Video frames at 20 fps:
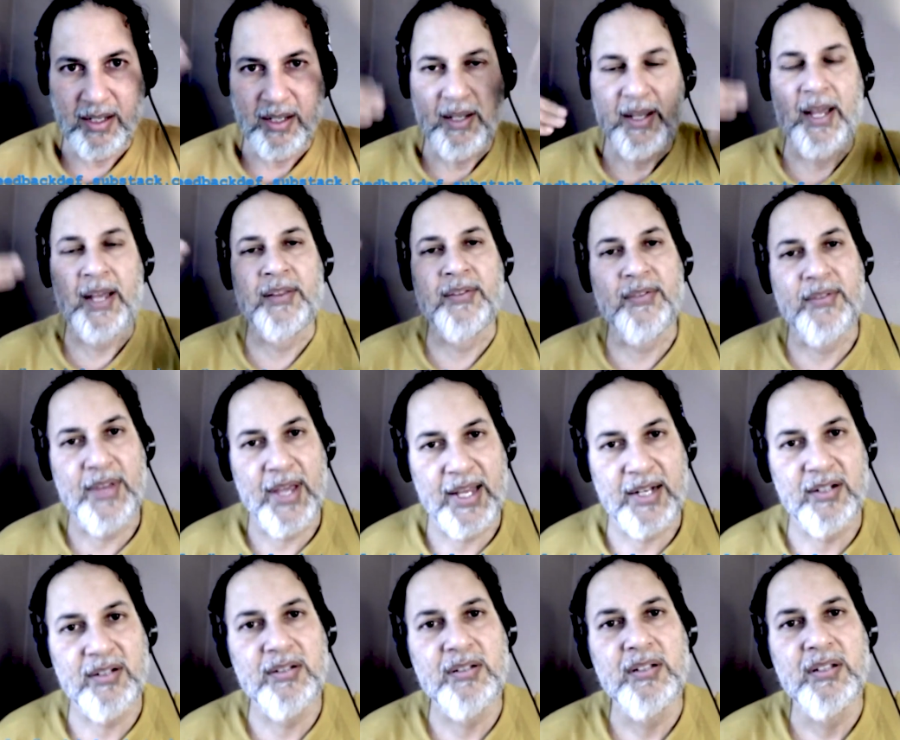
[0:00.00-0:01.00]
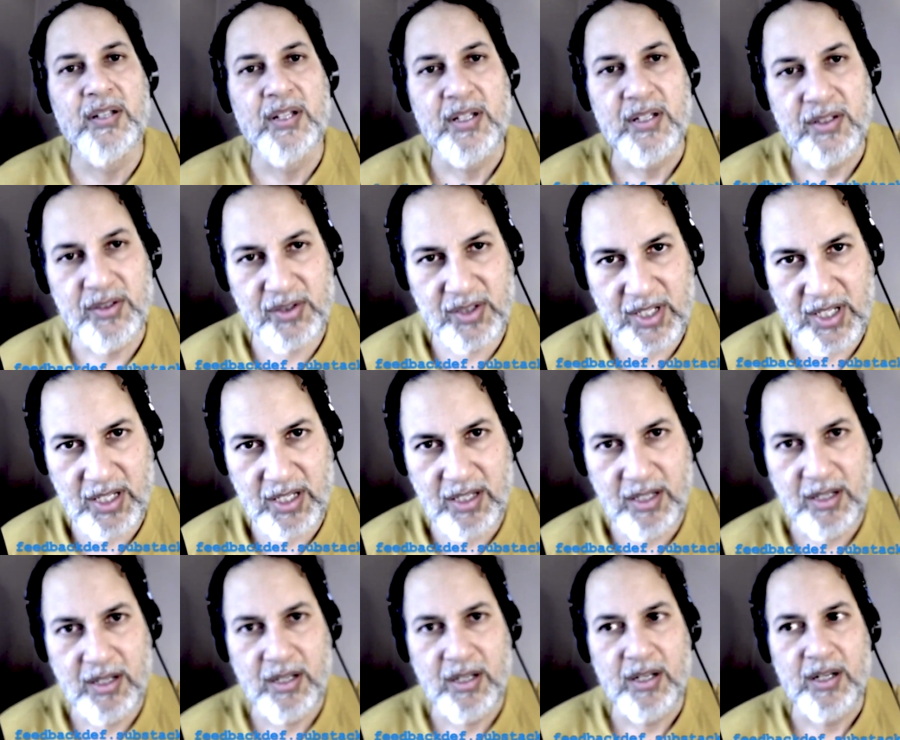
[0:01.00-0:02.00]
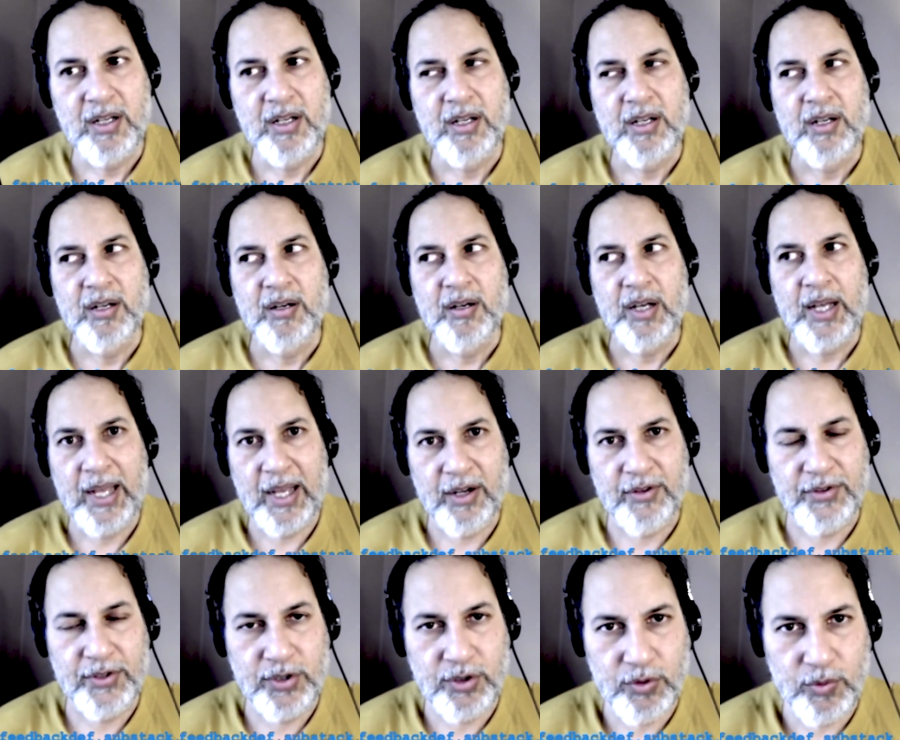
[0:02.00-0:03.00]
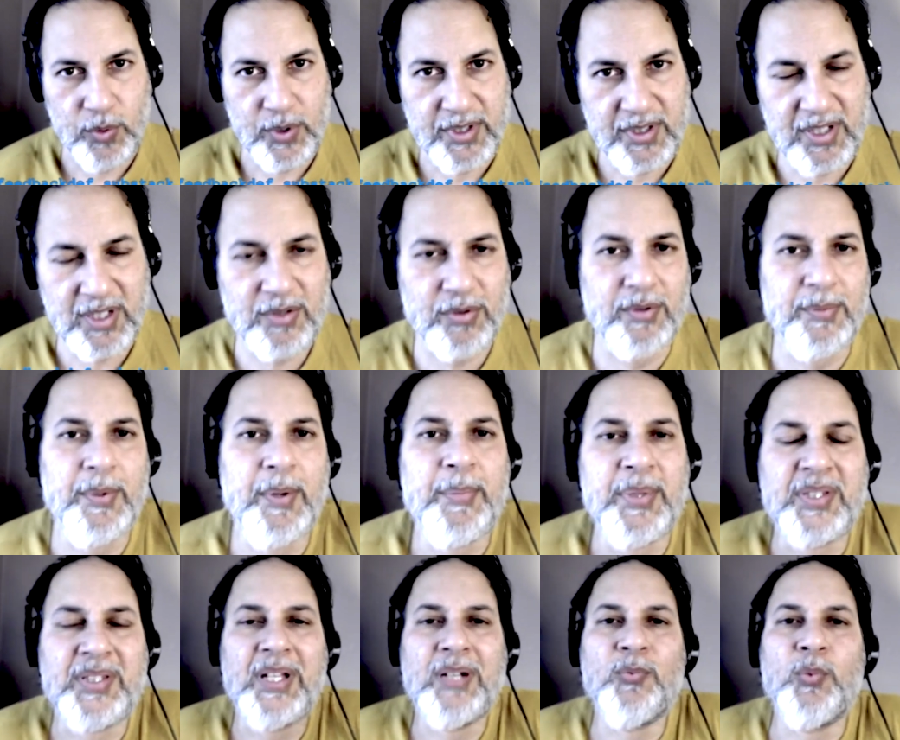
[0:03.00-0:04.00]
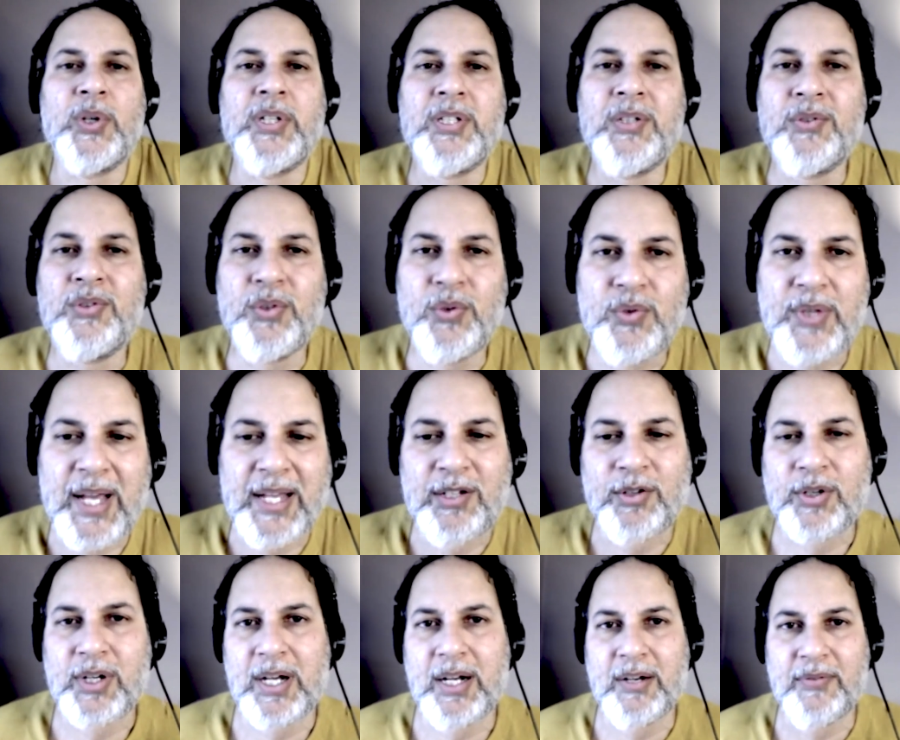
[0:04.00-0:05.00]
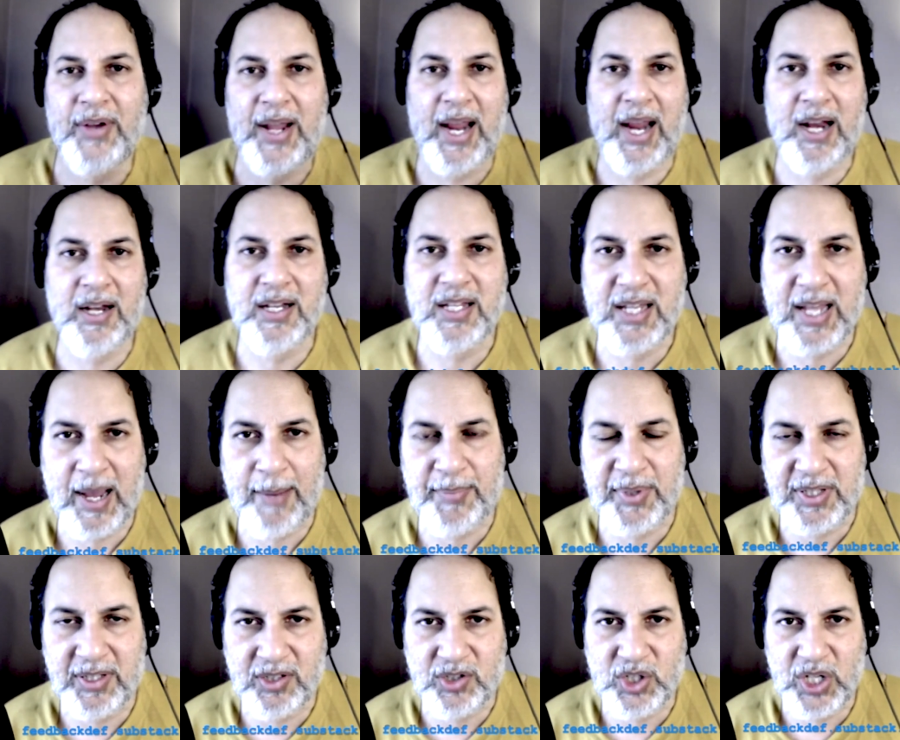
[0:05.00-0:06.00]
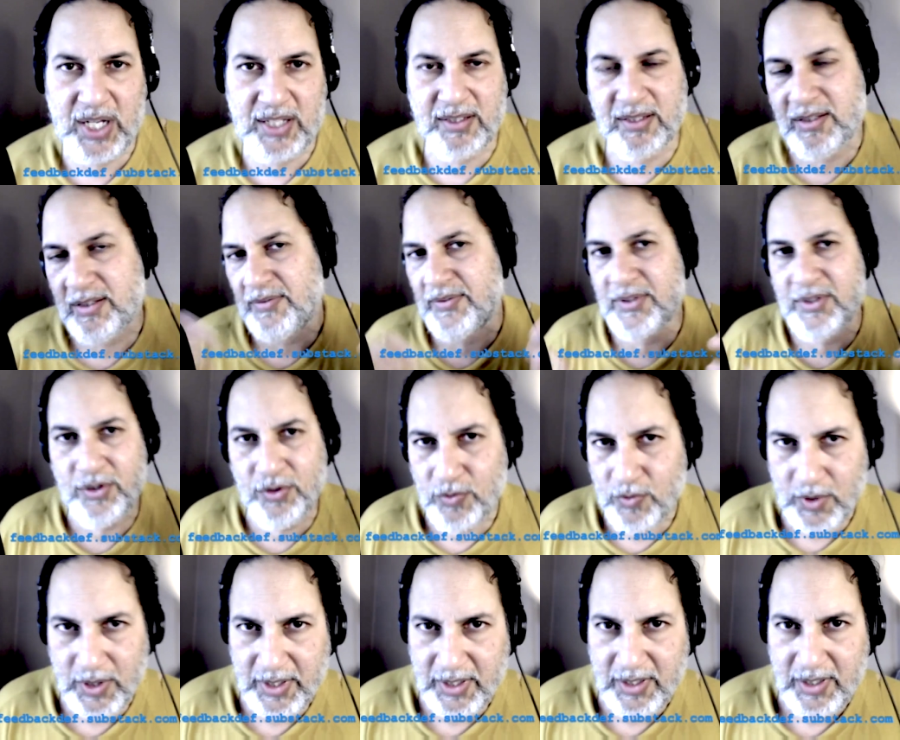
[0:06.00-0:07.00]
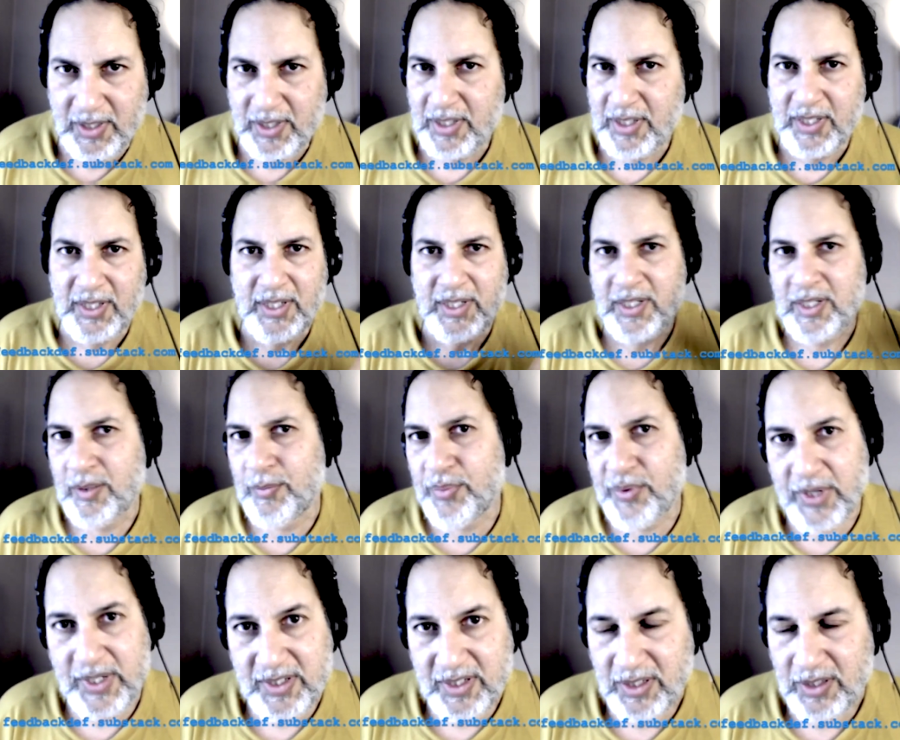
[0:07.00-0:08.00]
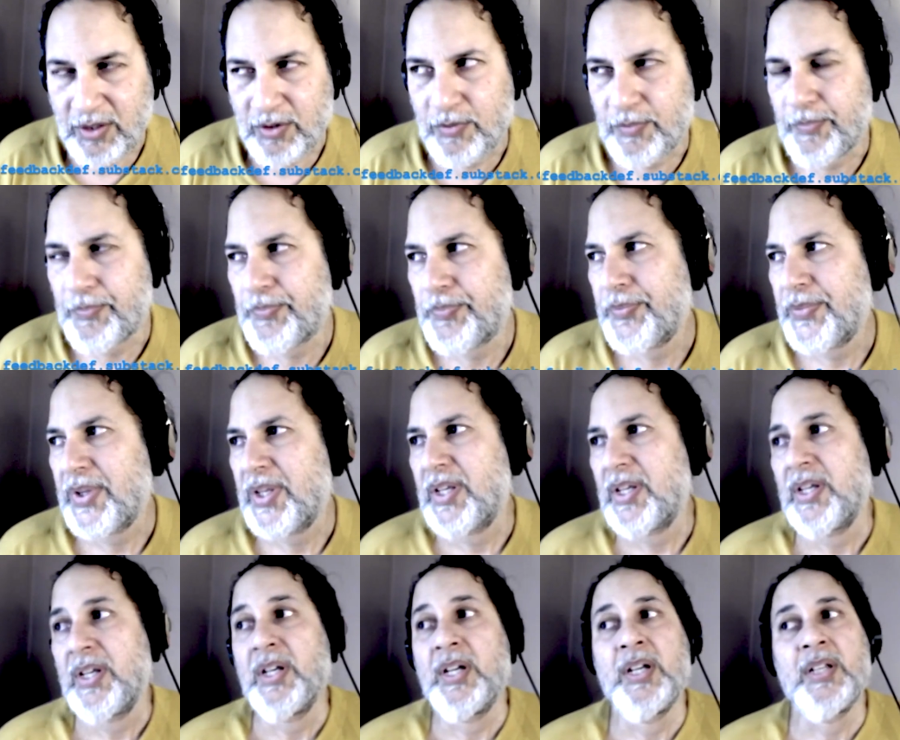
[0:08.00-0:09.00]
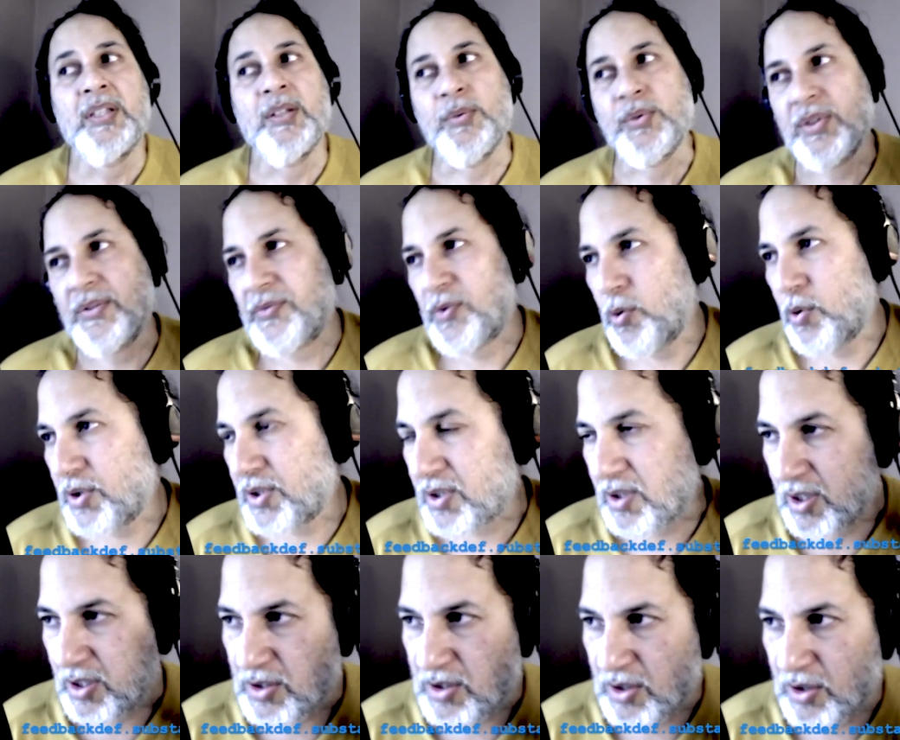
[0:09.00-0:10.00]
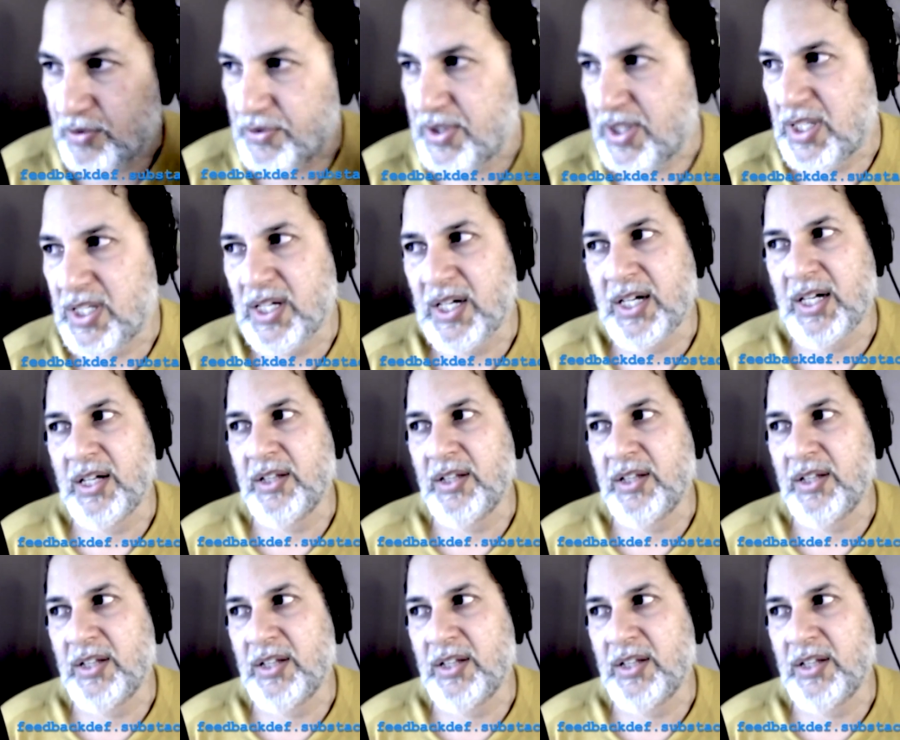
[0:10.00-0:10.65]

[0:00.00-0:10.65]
and then see how the new one sits with me. But then when you do that, you're kind of handicapping the chances of the new one impressing you. There was, of course, also the